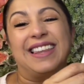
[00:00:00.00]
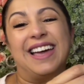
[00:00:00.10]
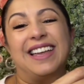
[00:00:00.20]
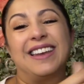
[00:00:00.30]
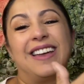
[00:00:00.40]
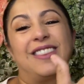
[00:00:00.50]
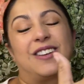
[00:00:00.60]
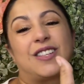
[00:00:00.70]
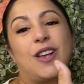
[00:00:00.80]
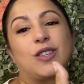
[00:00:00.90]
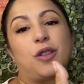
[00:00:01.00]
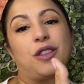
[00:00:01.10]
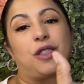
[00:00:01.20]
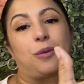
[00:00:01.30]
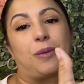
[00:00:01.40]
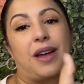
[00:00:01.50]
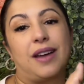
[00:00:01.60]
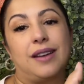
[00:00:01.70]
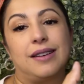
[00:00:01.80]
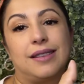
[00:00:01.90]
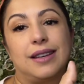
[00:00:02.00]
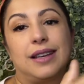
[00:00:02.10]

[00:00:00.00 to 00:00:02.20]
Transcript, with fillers: then there's also the thread, the